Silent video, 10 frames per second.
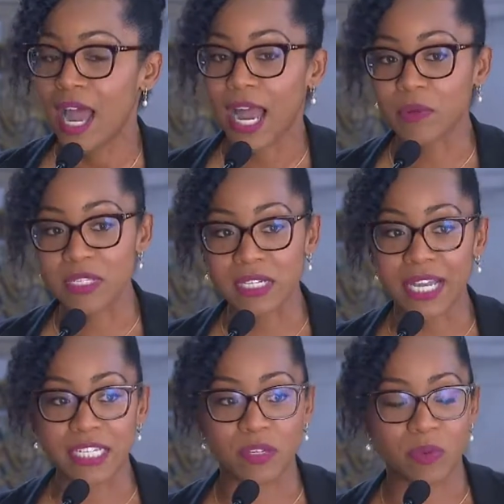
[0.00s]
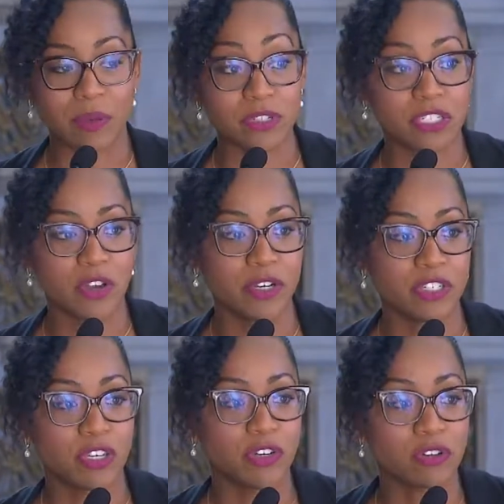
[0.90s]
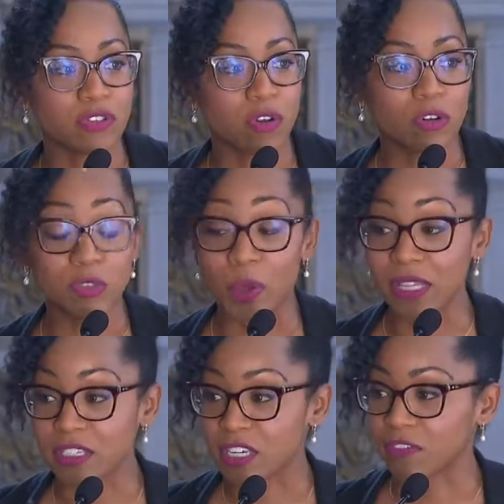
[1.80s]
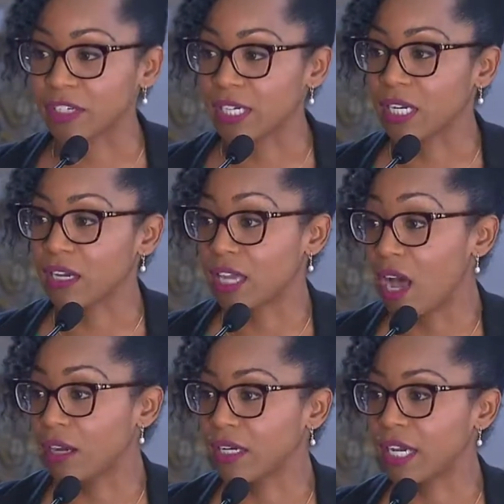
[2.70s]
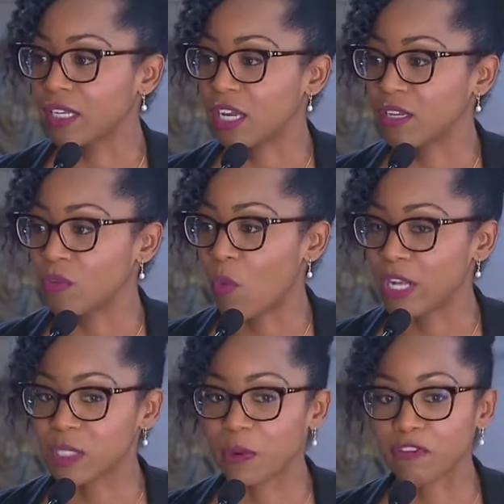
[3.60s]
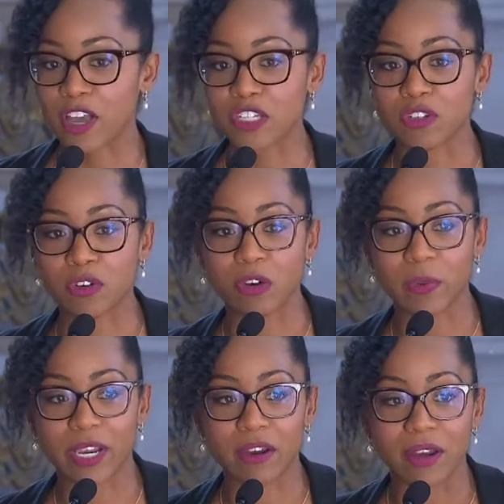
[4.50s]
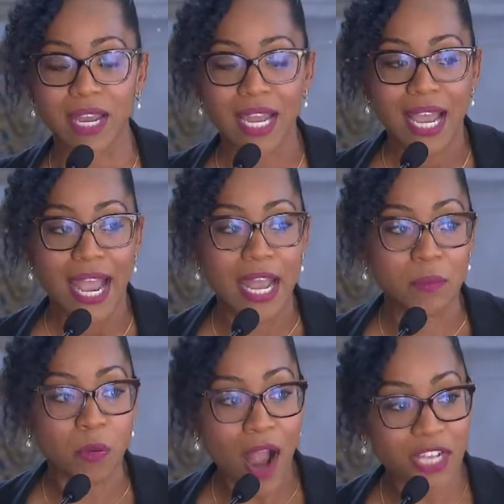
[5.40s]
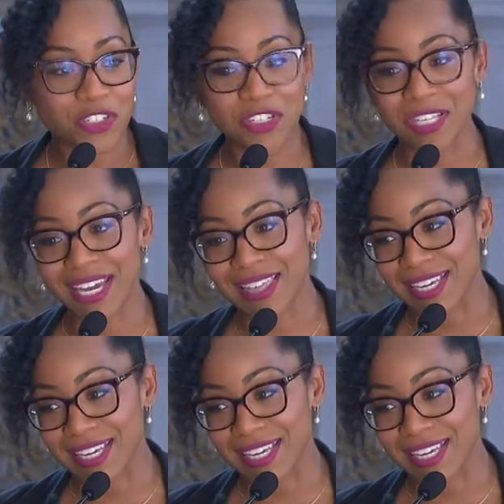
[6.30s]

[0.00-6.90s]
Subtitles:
I was elected when I was 32 years old, relatively young in one's professional career, and projects like